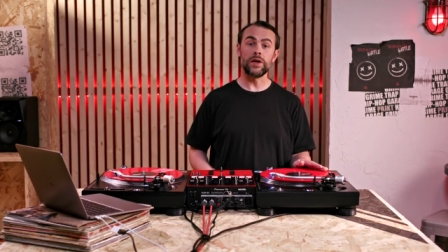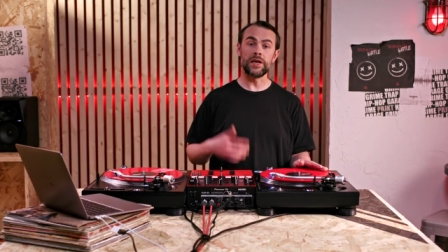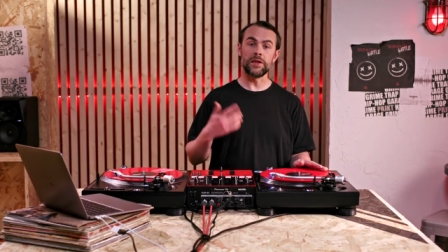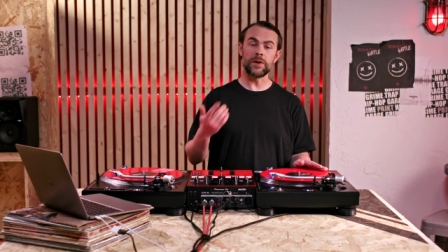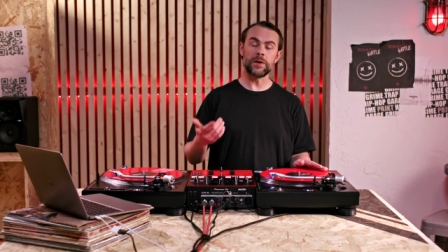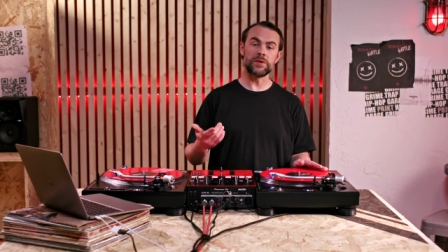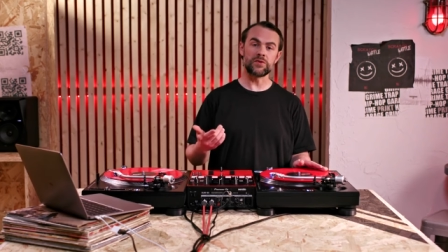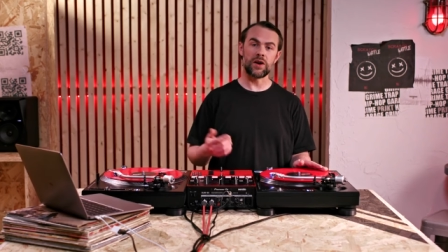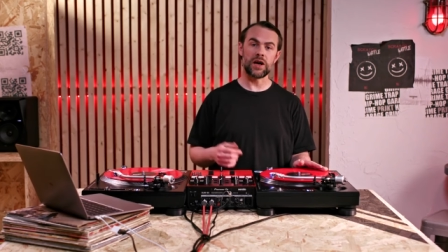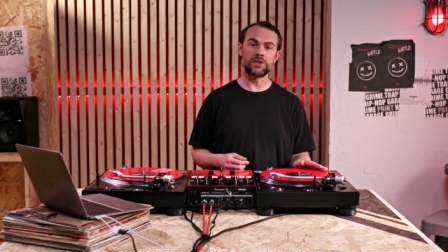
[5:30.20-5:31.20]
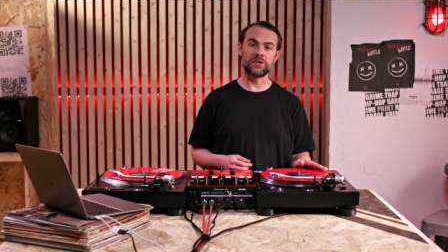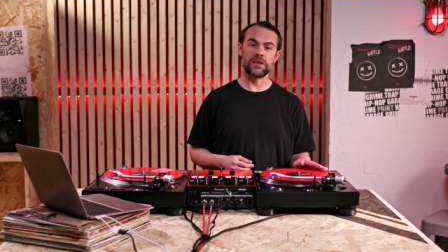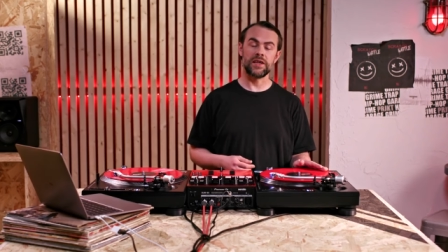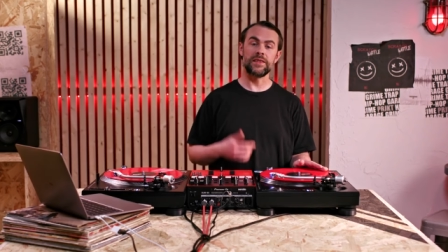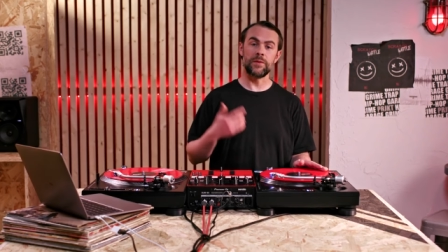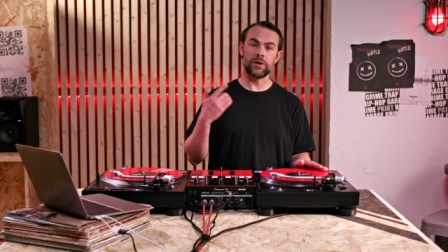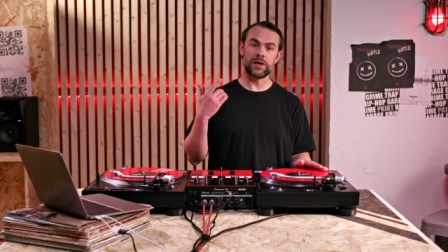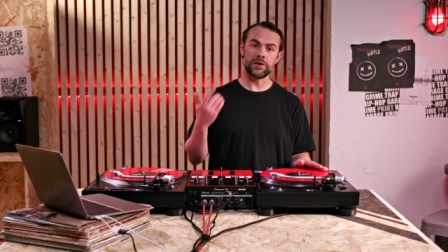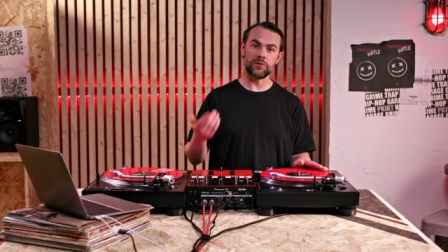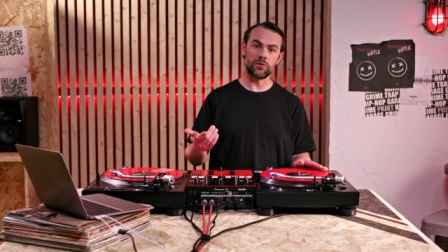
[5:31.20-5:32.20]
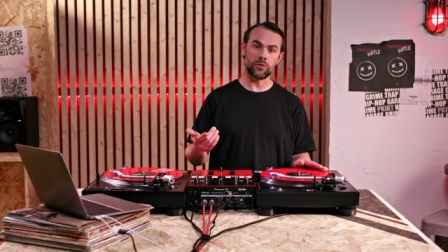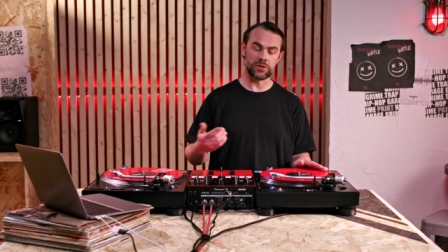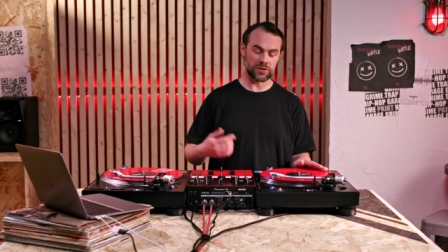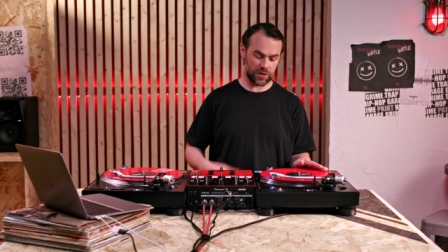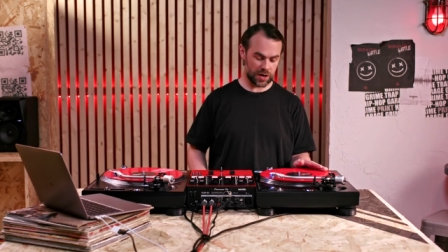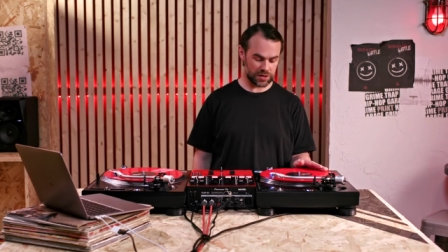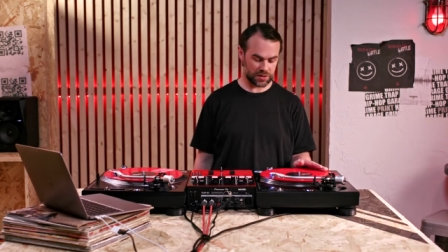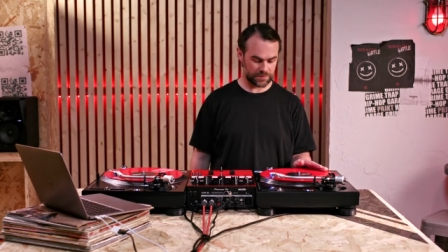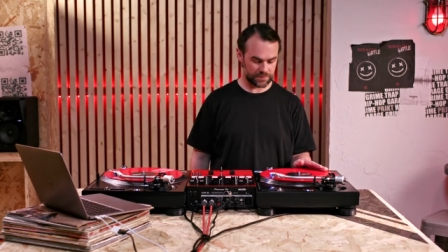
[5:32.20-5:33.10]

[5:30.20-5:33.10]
We hear the baby scratch, then we hear the forward scratch.